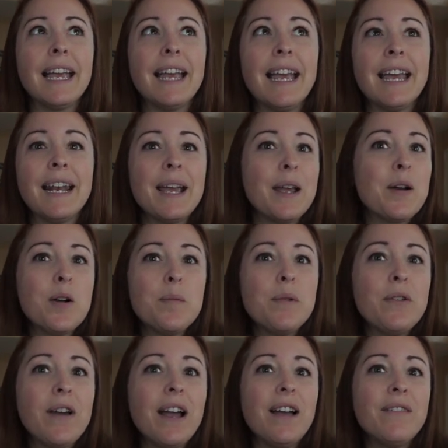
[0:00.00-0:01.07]
And I hope you
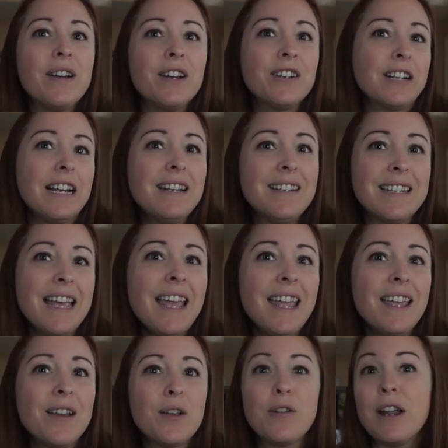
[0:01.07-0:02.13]
have a great
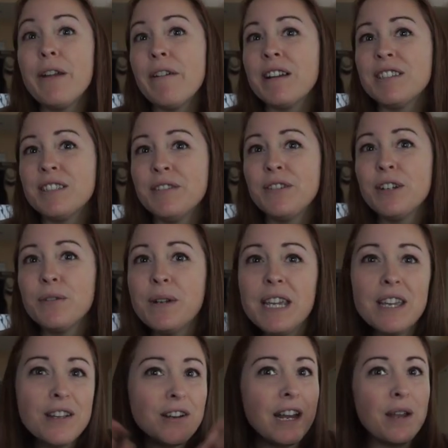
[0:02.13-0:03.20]
day, great rest of your
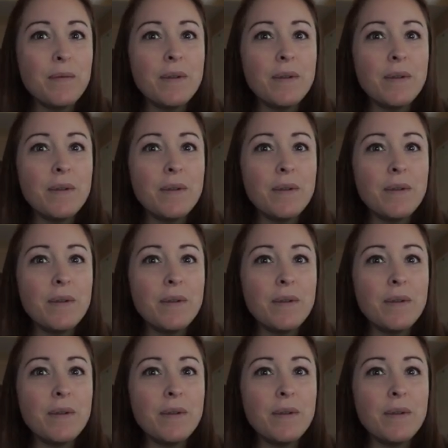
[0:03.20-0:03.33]
week, great